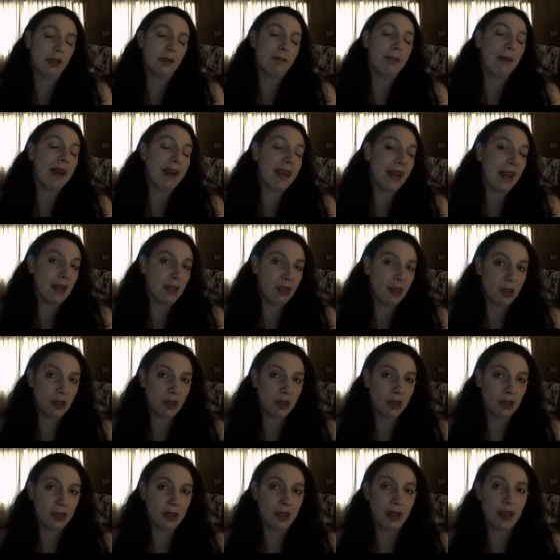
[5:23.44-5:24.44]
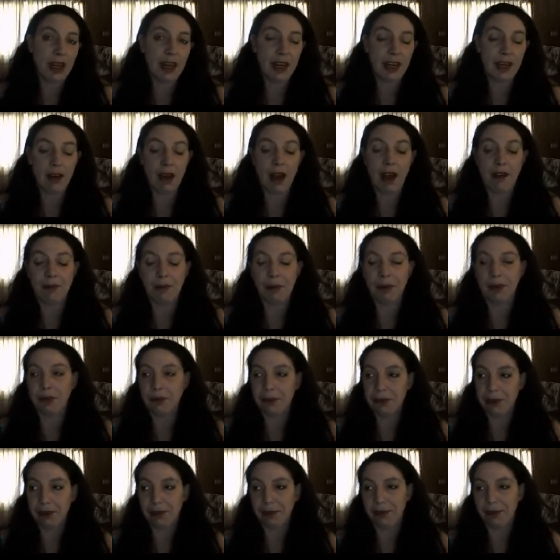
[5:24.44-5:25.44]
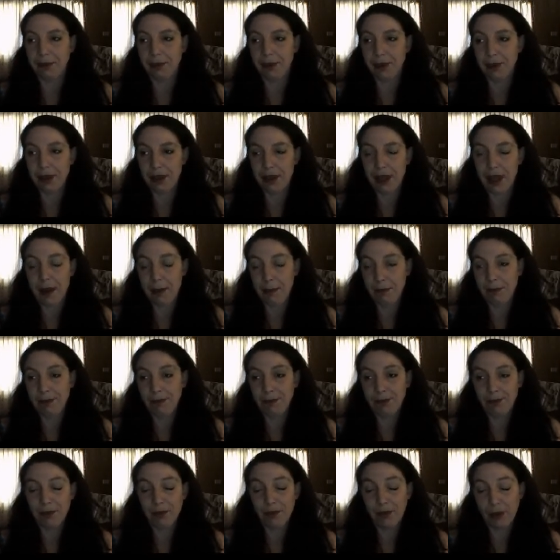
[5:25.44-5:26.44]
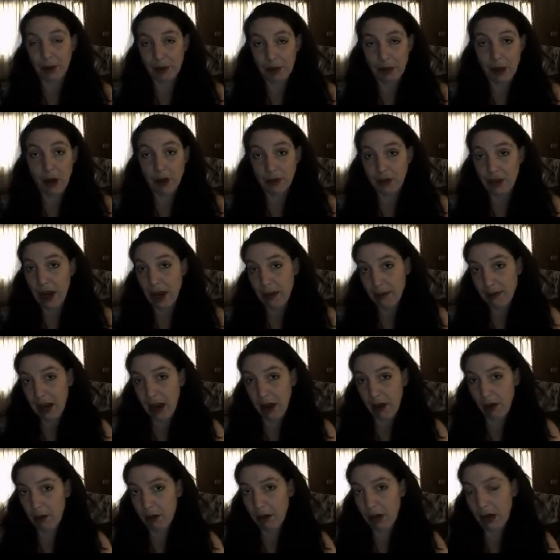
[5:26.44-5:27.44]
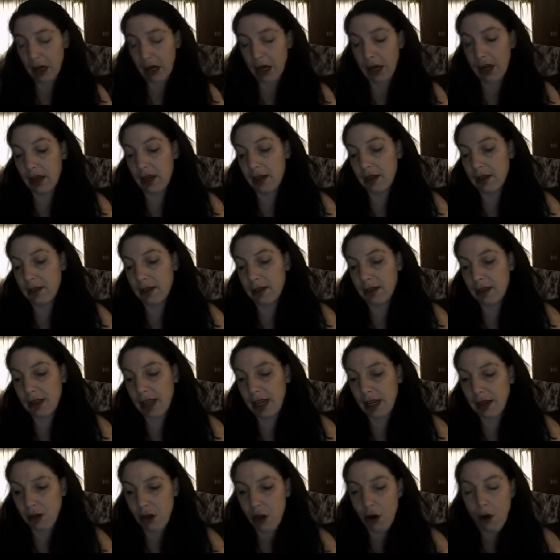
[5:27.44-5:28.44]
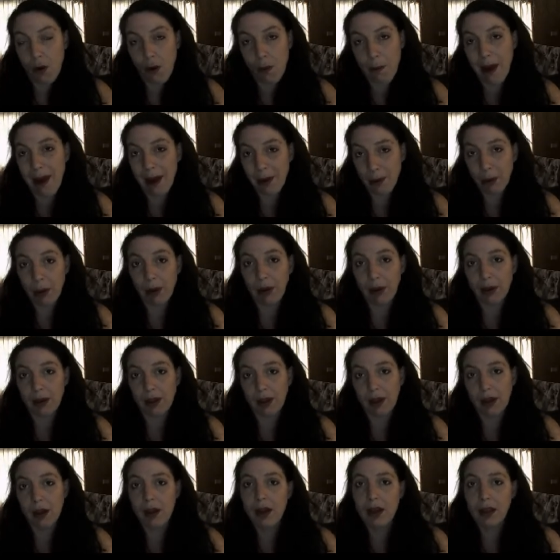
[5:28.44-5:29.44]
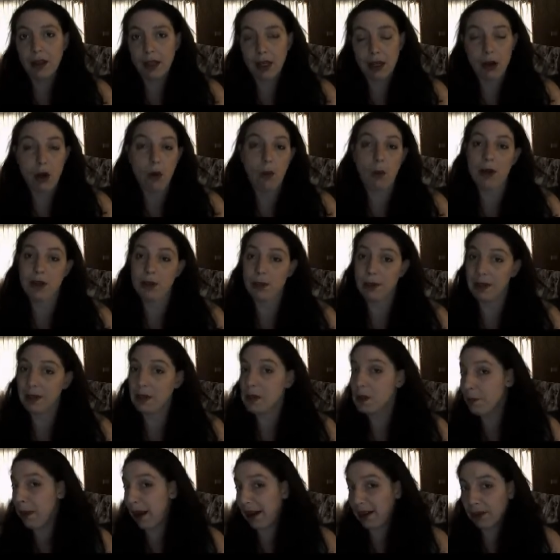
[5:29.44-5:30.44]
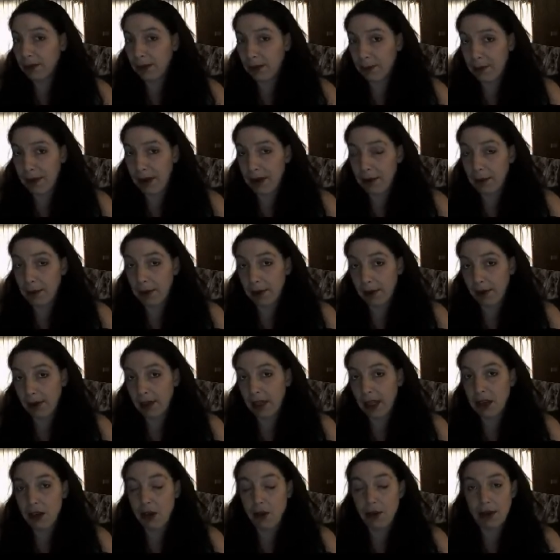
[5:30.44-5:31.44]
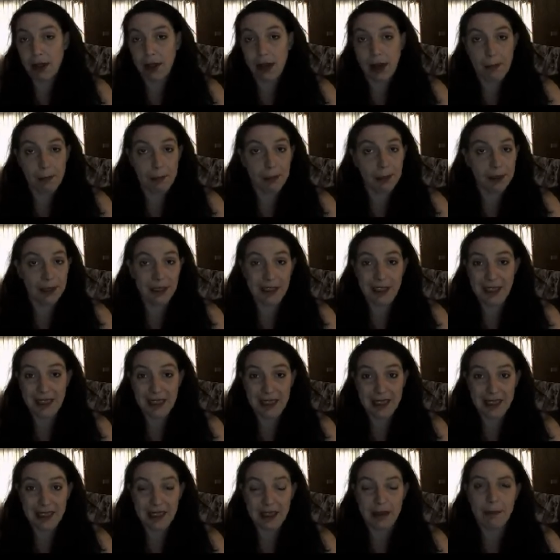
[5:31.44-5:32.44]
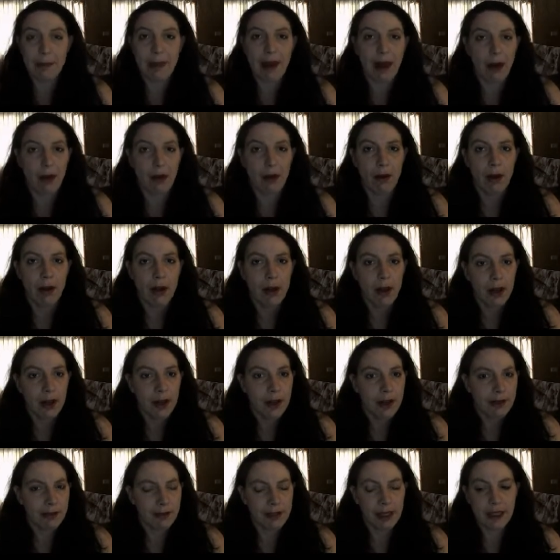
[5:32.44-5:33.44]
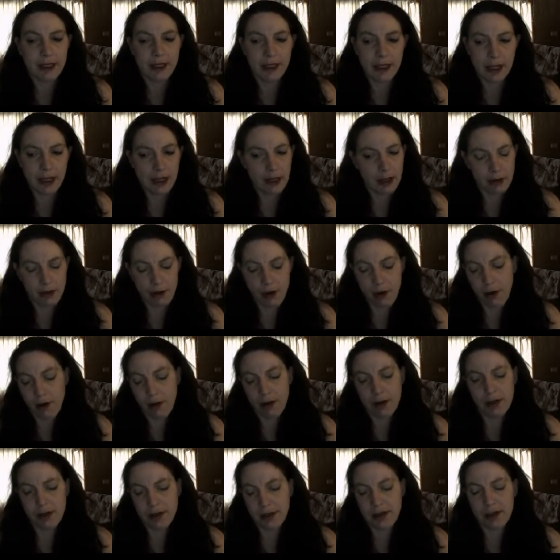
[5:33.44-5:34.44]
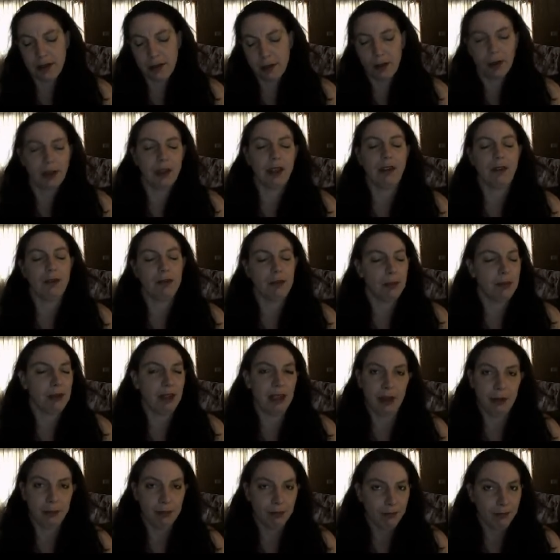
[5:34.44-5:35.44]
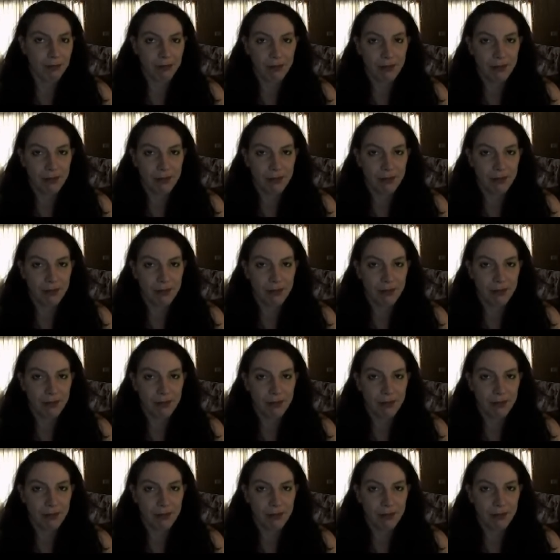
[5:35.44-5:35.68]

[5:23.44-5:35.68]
Like my editor, I've worked with them for a long time now, and they know my work. They know what to expect from my work. They know that I'm pretty easy about, if they say, no, this isn't working for me,